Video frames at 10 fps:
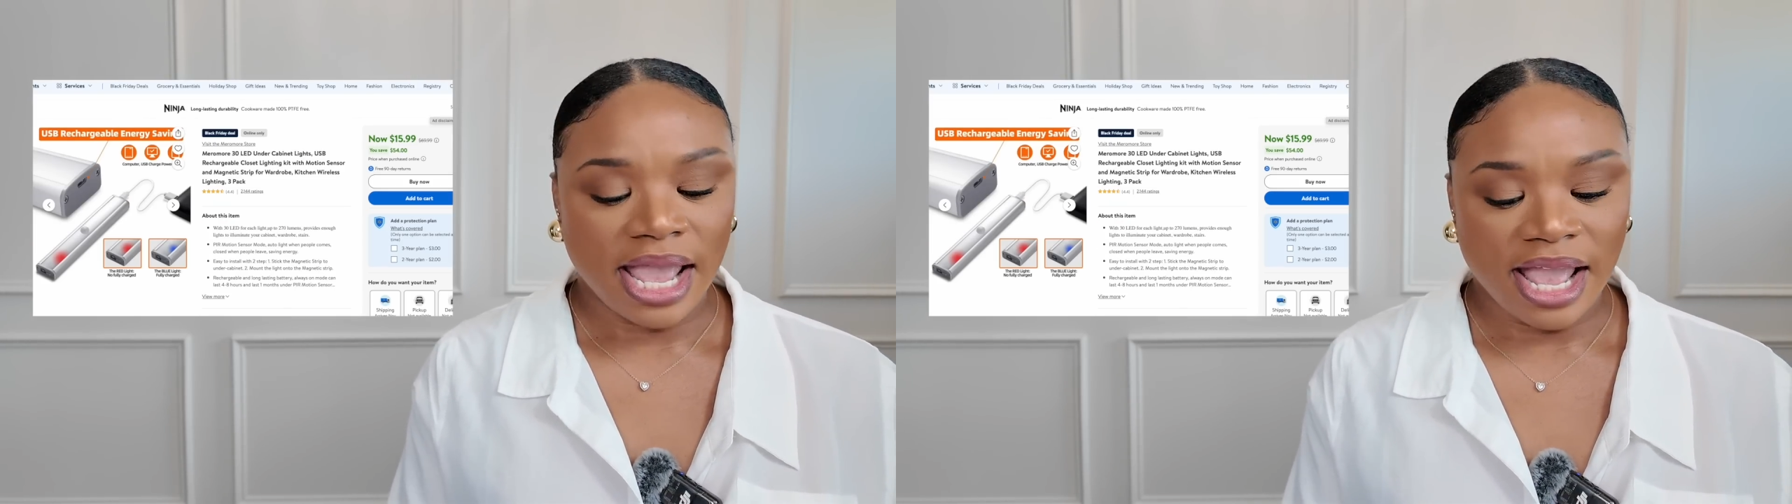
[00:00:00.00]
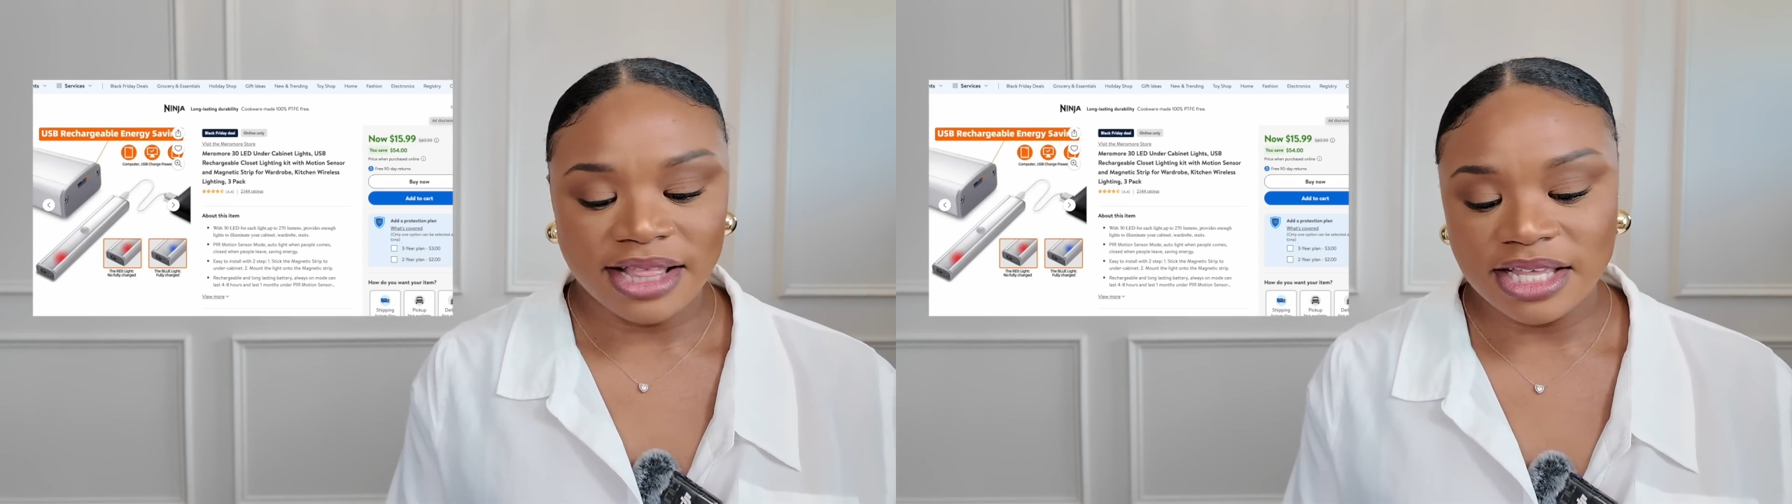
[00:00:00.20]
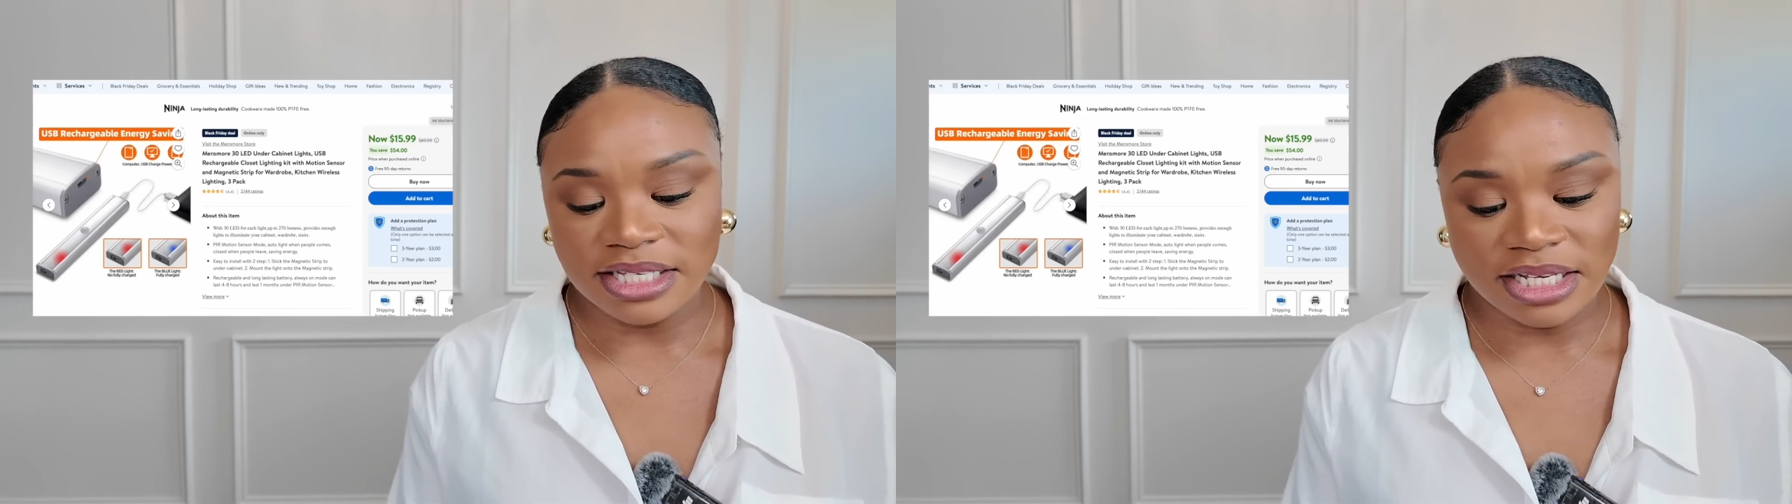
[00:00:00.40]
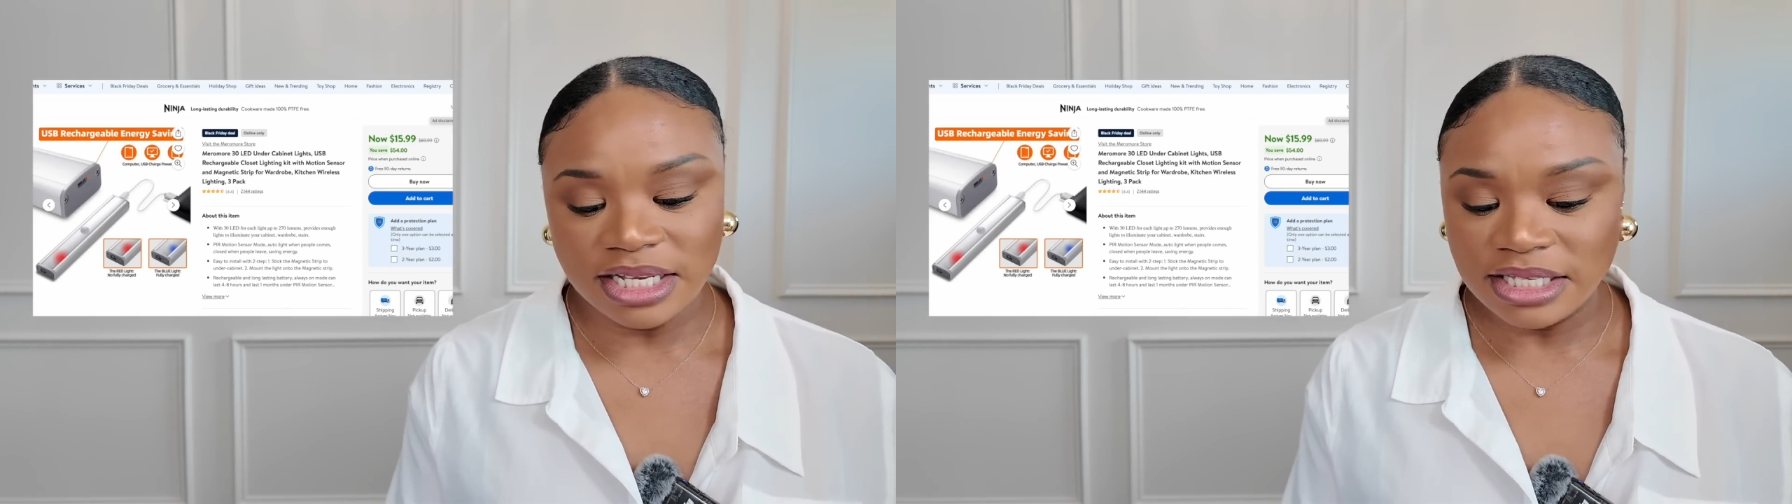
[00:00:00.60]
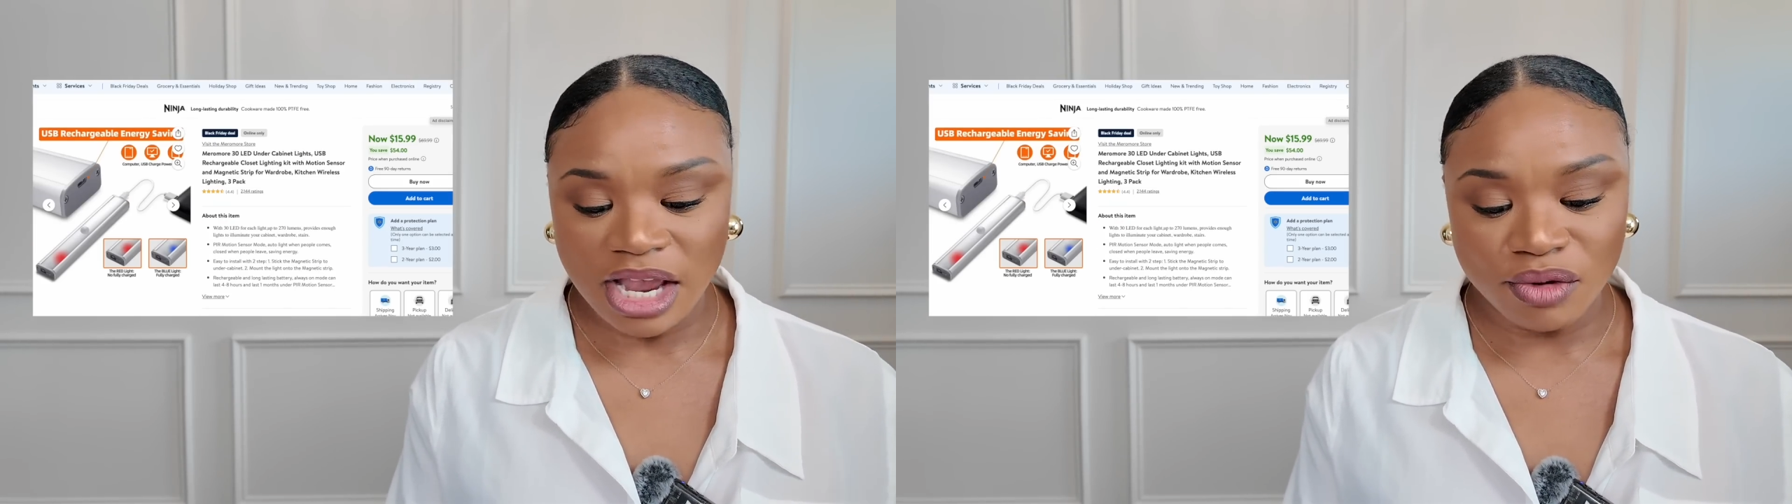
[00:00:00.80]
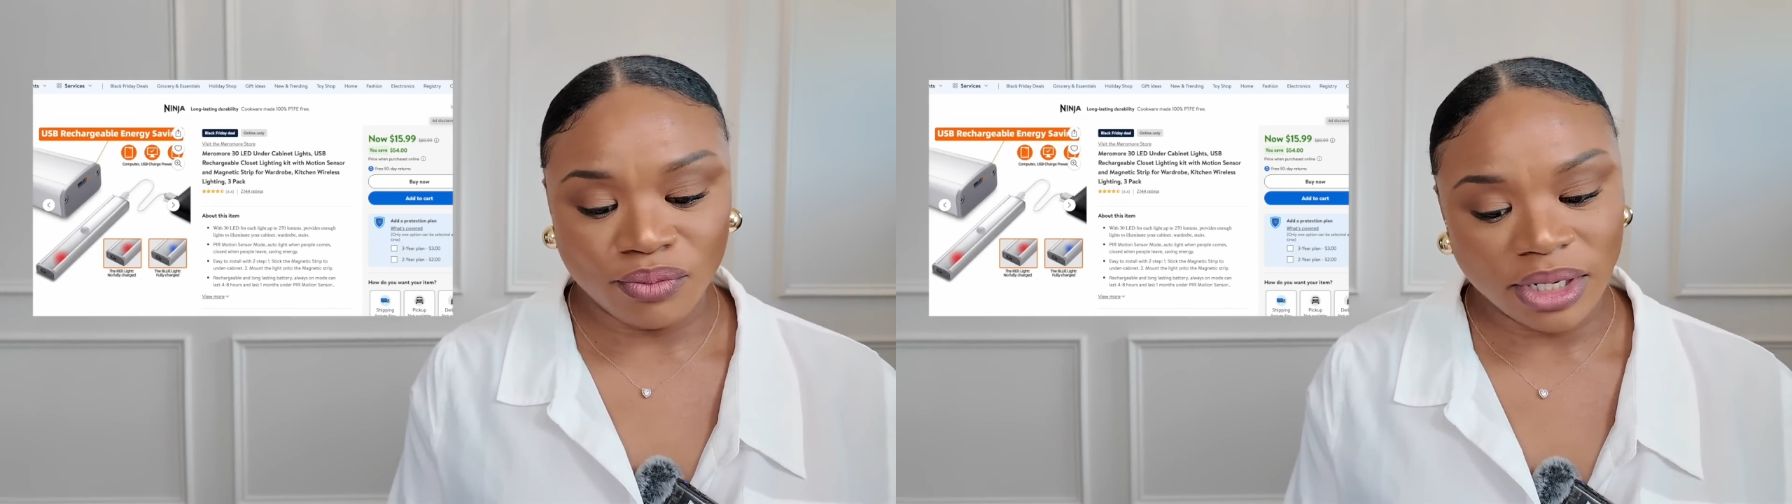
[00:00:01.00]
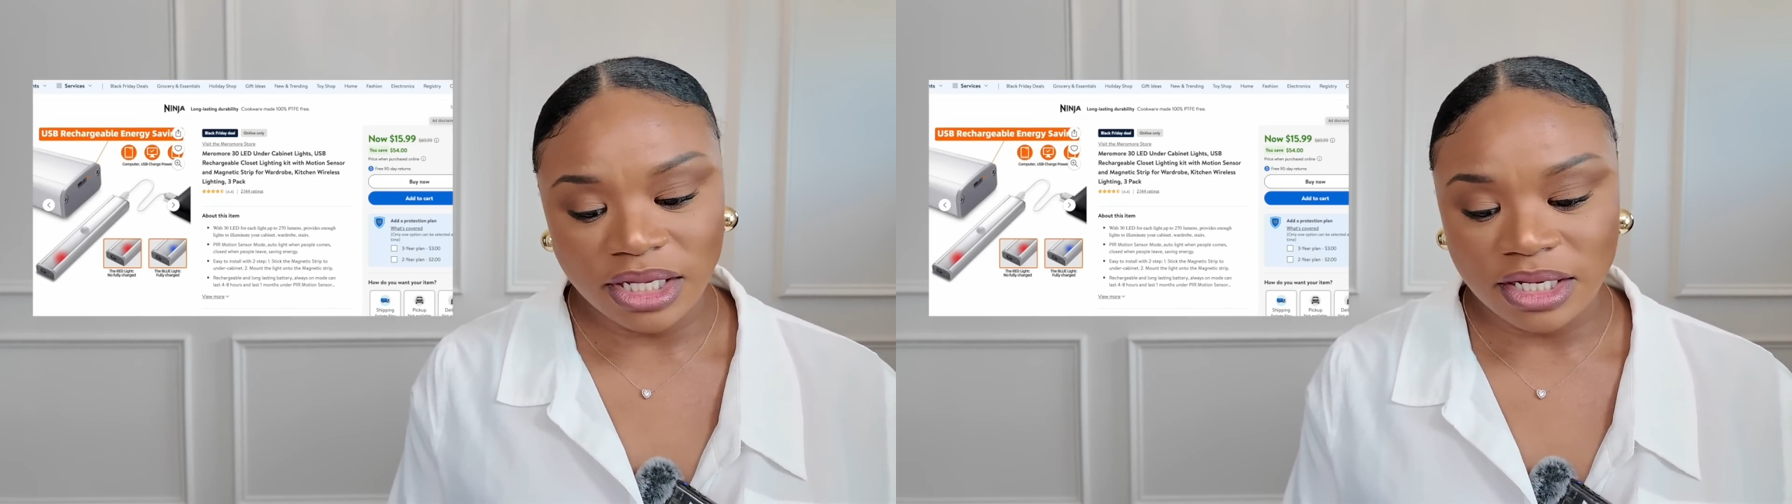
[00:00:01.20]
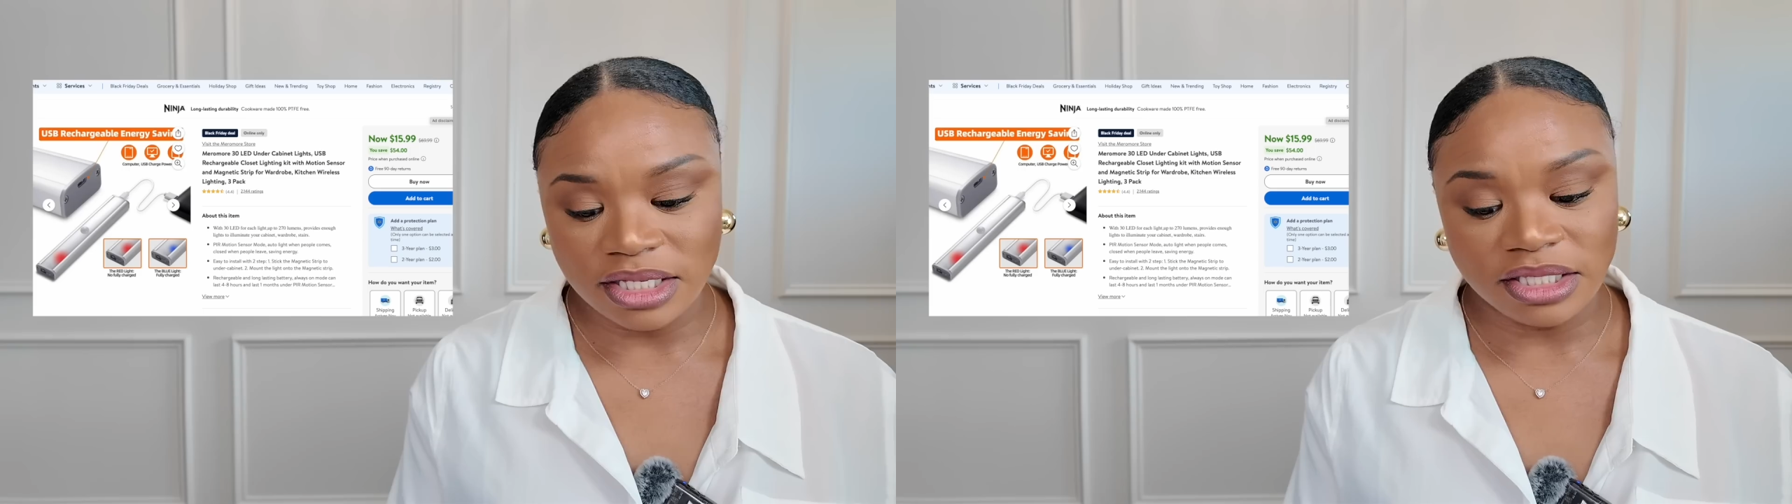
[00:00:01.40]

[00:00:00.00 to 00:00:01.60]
and this is a really good